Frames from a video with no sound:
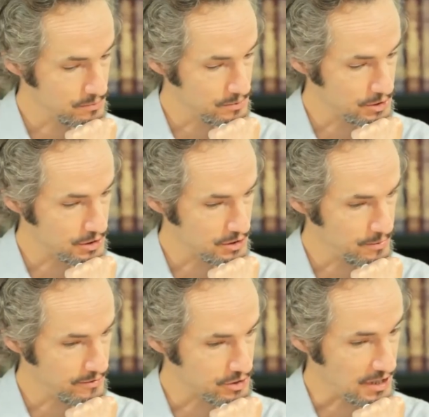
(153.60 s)
which
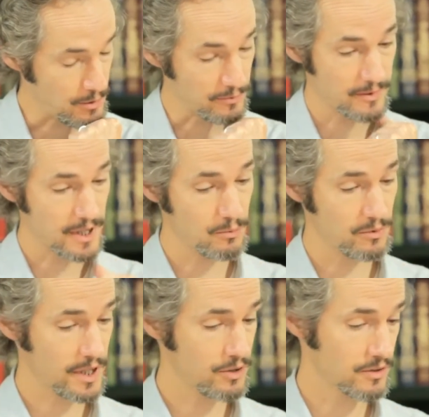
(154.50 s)
is a bit of a shame. Oh,
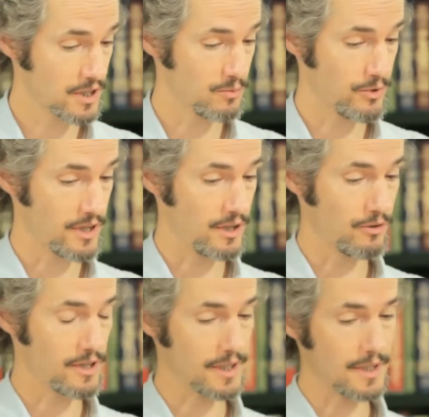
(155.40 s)
they couldn't cope with the
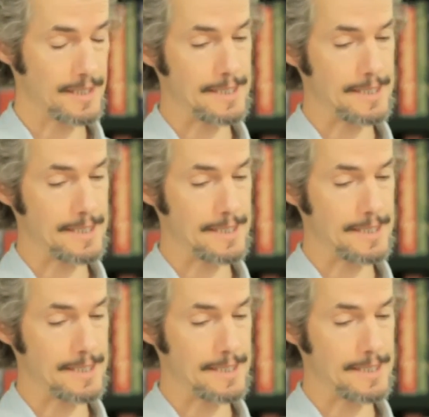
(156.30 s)
whole thing.